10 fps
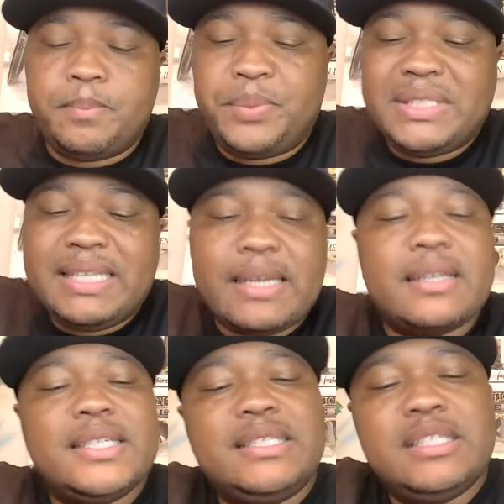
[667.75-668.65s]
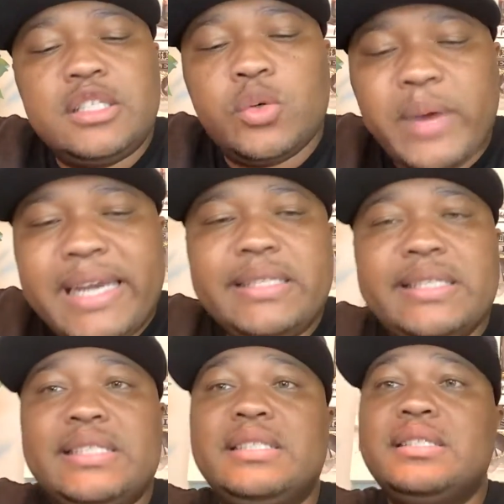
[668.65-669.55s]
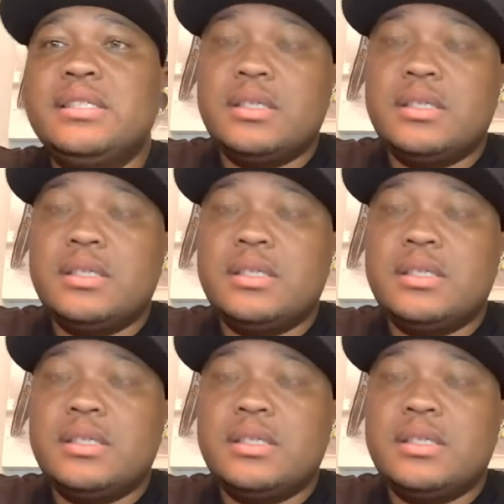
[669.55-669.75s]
particular situation